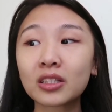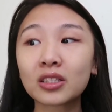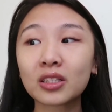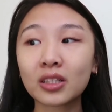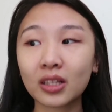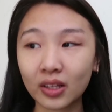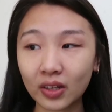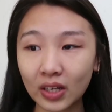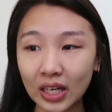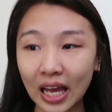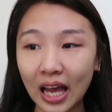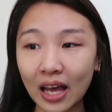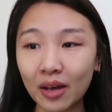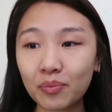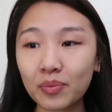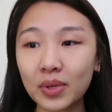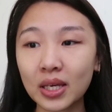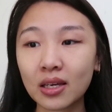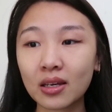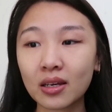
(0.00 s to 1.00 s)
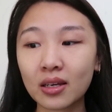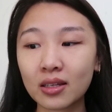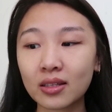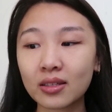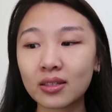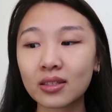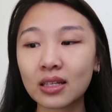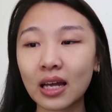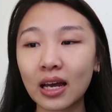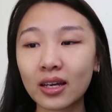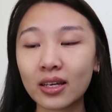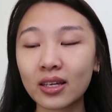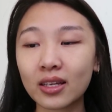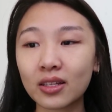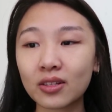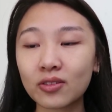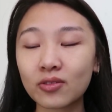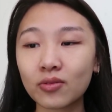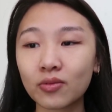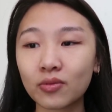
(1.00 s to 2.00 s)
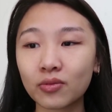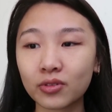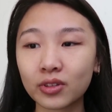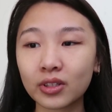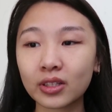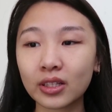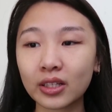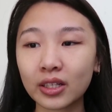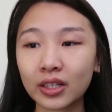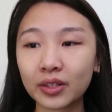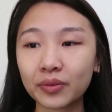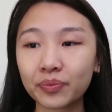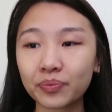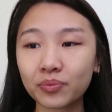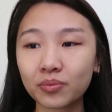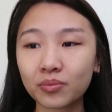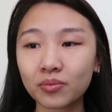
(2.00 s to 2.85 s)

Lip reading: to look at, because that is really,